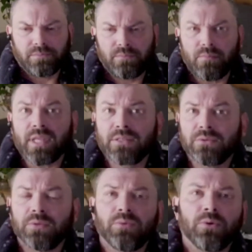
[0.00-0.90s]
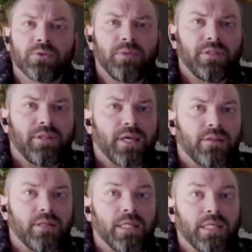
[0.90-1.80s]
That's really important to me, that
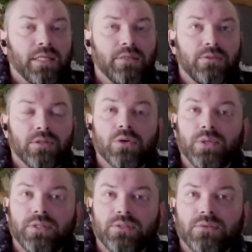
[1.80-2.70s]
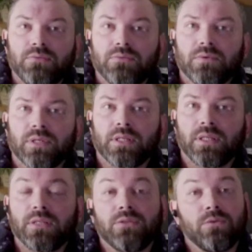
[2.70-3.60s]
it is cohesive and it
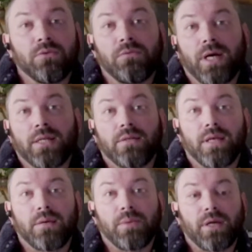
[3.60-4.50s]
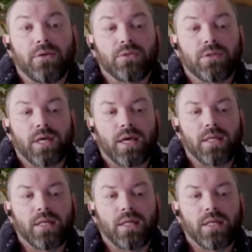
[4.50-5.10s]
is unified in that manner, so that